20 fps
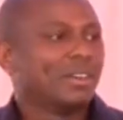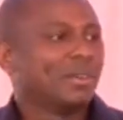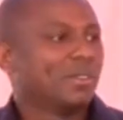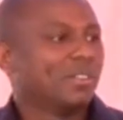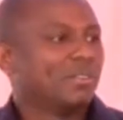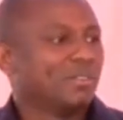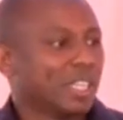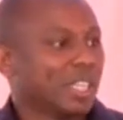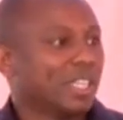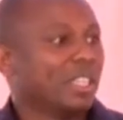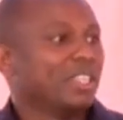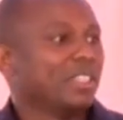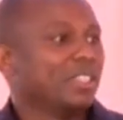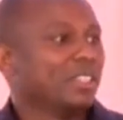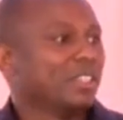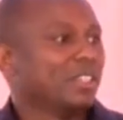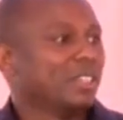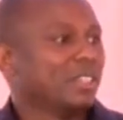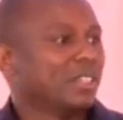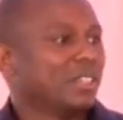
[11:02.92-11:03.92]
very
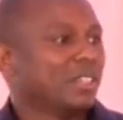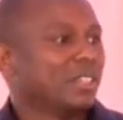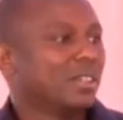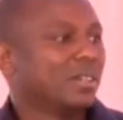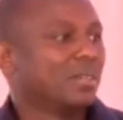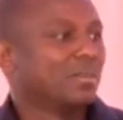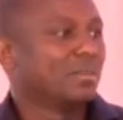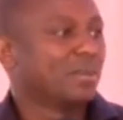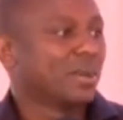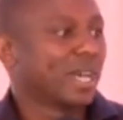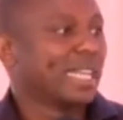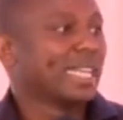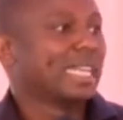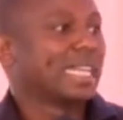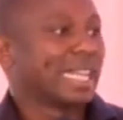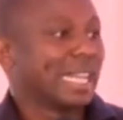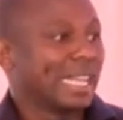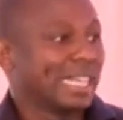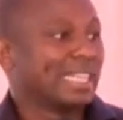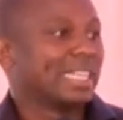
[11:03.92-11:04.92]

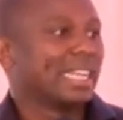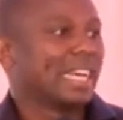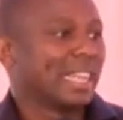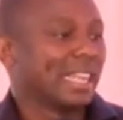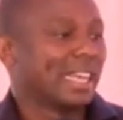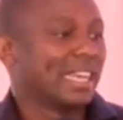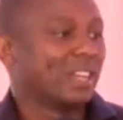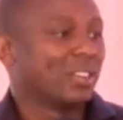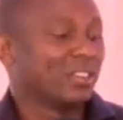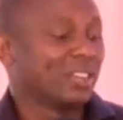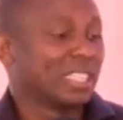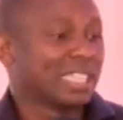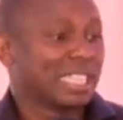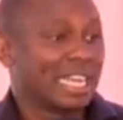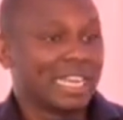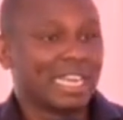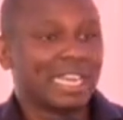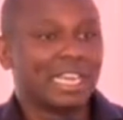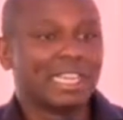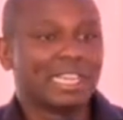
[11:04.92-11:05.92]
bright light at the end of the
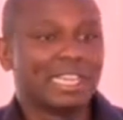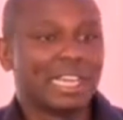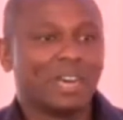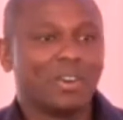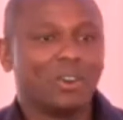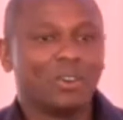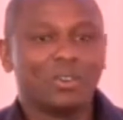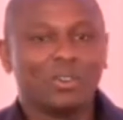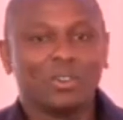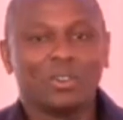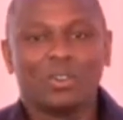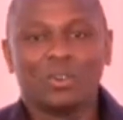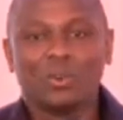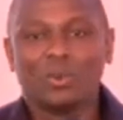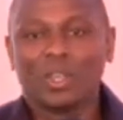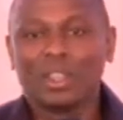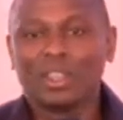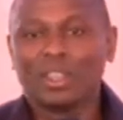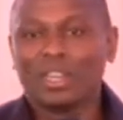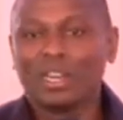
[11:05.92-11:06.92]
tunnel now
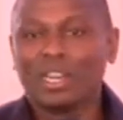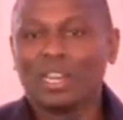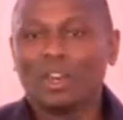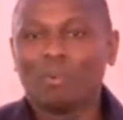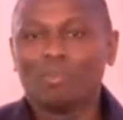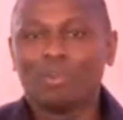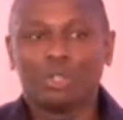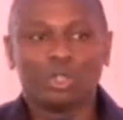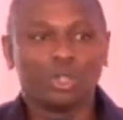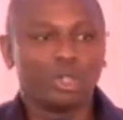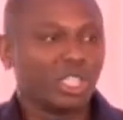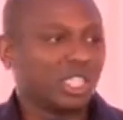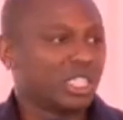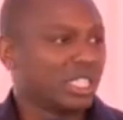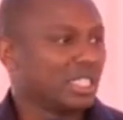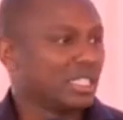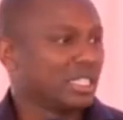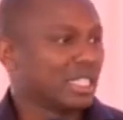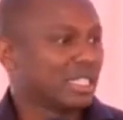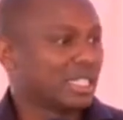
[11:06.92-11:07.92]
with uh,
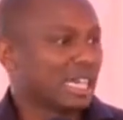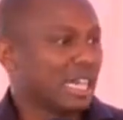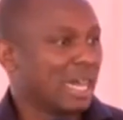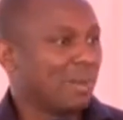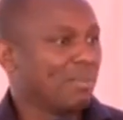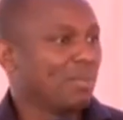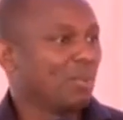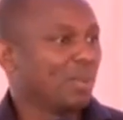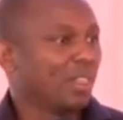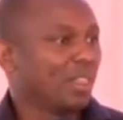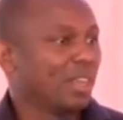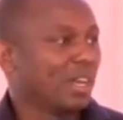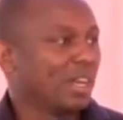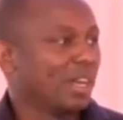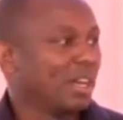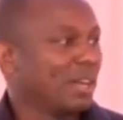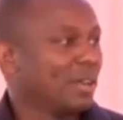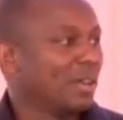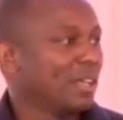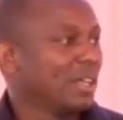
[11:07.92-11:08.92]
opportunities that come with
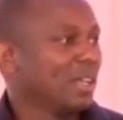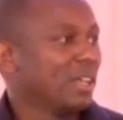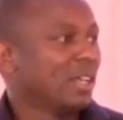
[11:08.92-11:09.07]
the